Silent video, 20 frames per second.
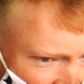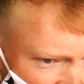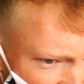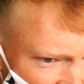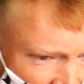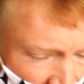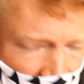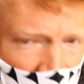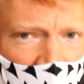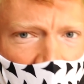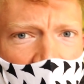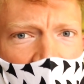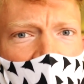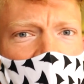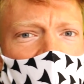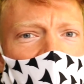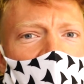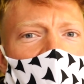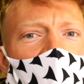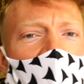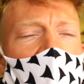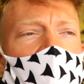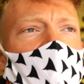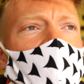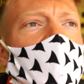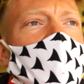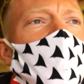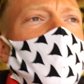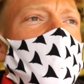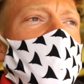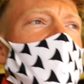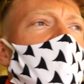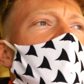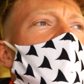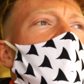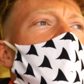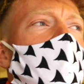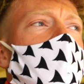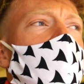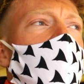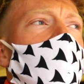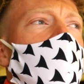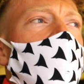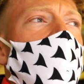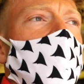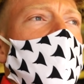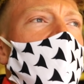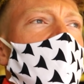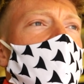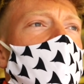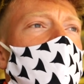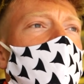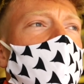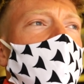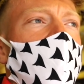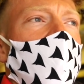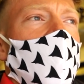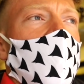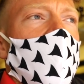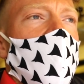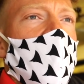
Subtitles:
and analyze the data and see kind of